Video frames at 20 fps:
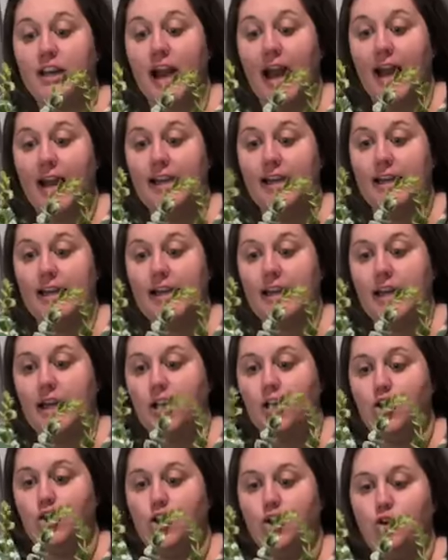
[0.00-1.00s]
90
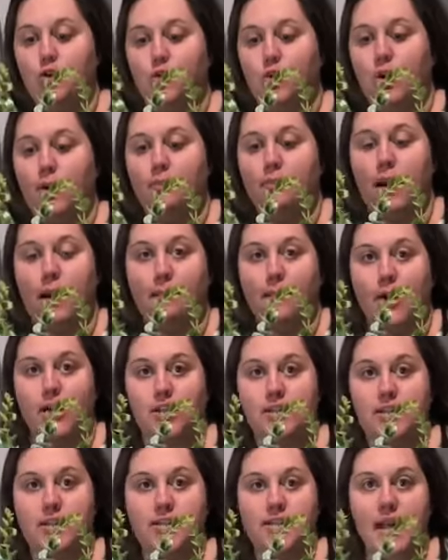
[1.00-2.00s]
new
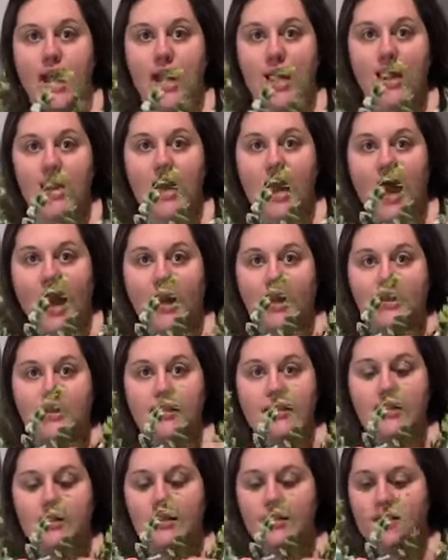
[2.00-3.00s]
members. Is that
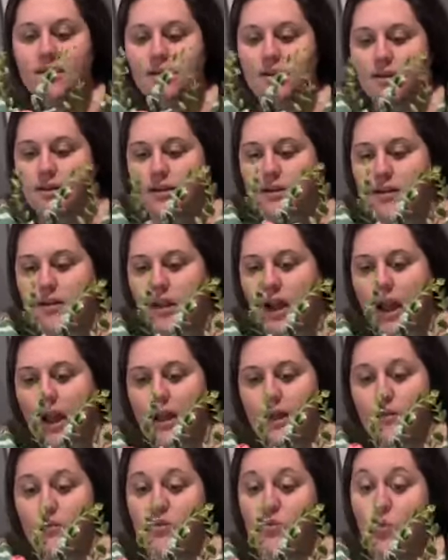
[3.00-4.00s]
nuts?
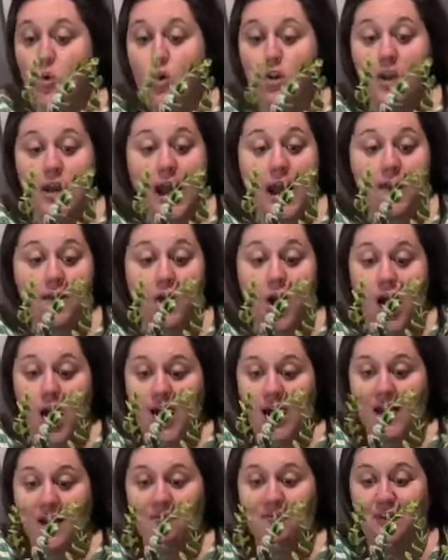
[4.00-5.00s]
It was more than I
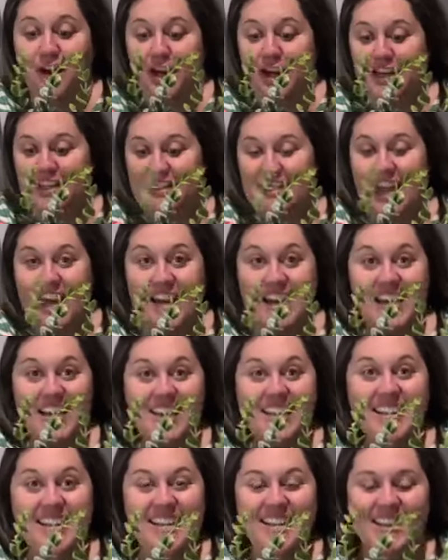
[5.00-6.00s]
thought. I'm very excited
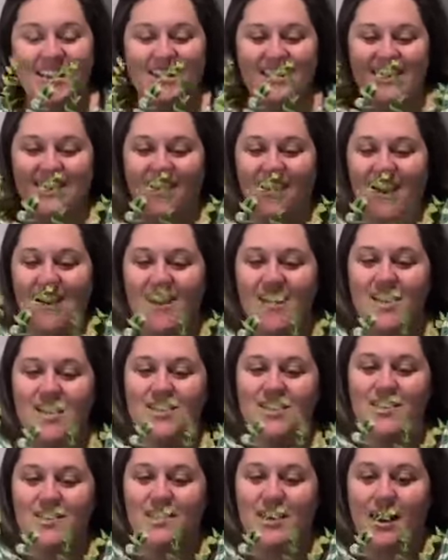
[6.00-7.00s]

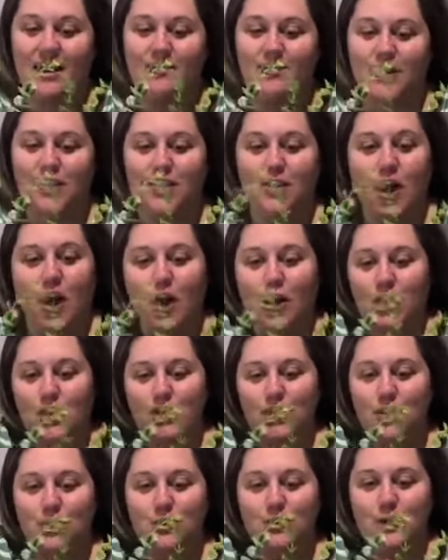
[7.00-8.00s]
to craft with all the
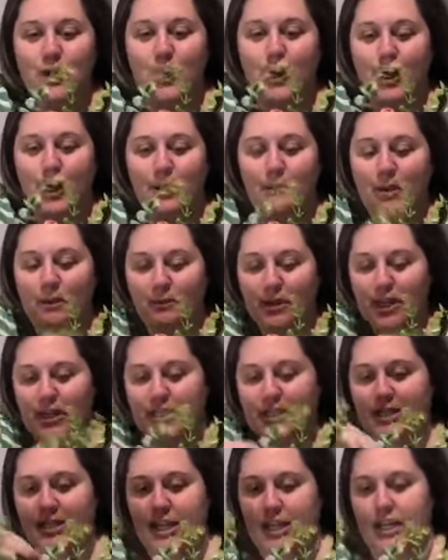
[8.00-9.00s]
new and current
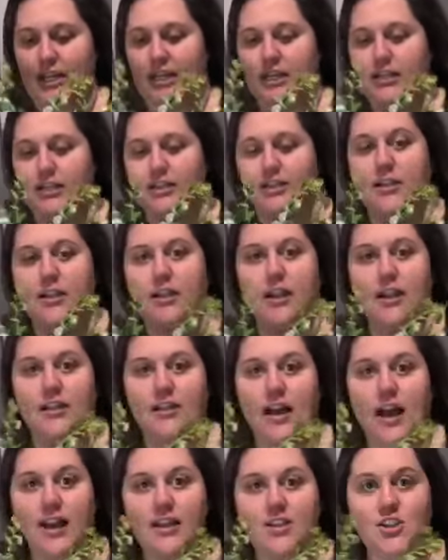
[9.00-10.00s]
members, and
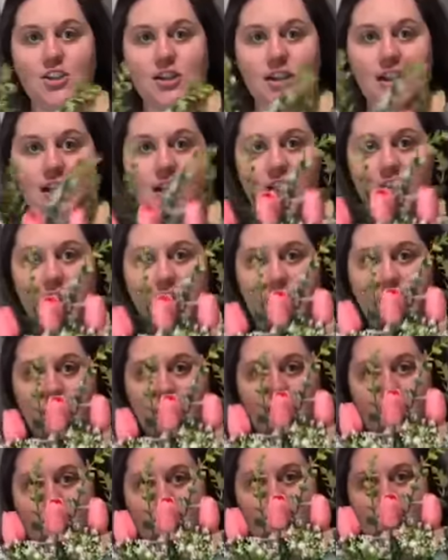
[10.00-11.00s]
that's looking
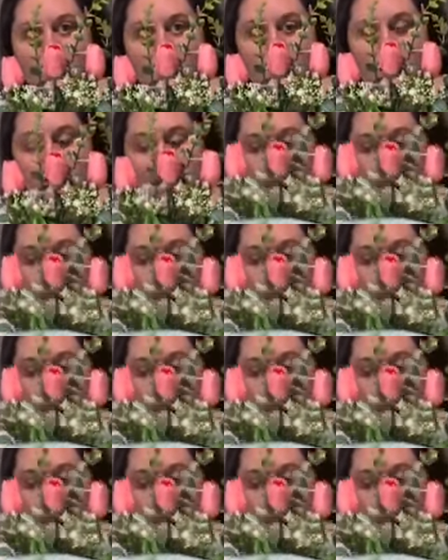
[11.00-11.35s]
cute.